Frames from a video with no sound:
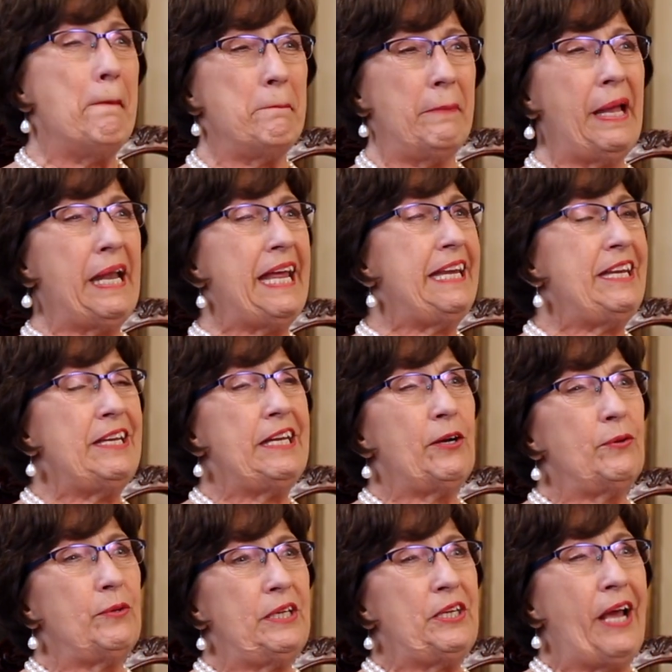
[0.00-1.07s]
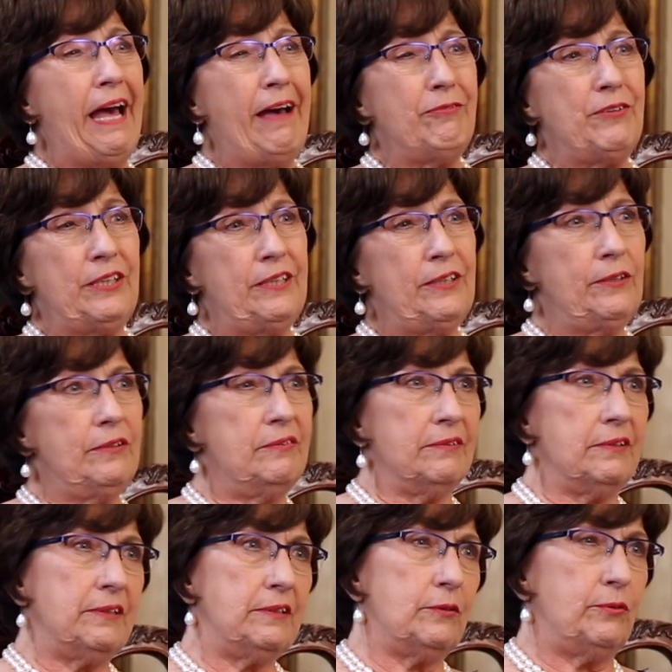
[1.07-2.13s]
But, you have to use a
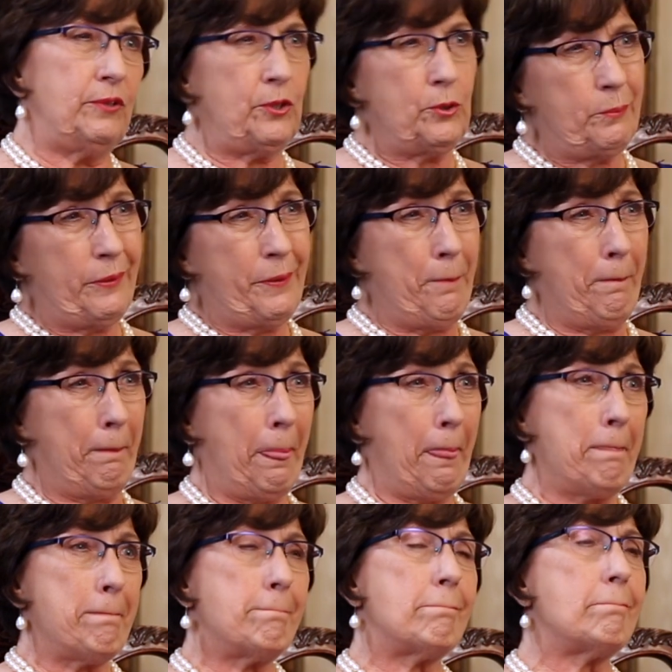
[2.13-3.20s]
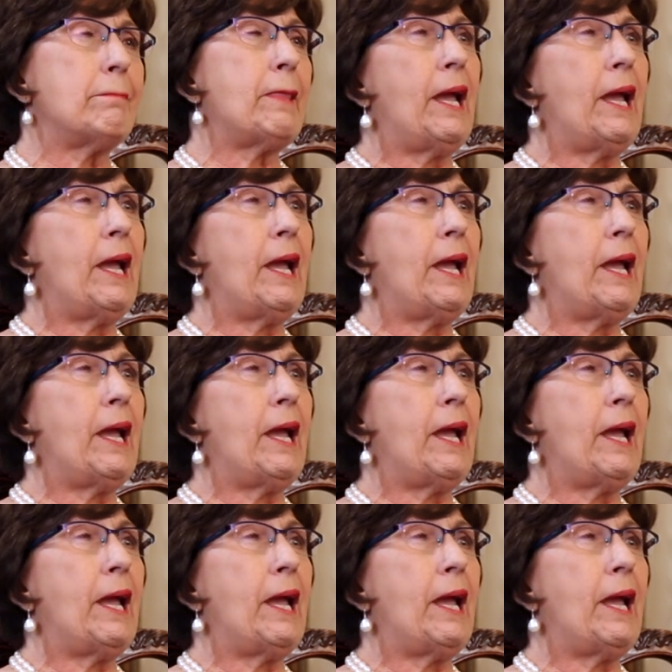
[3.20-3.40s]
little humor. Mm-hmm.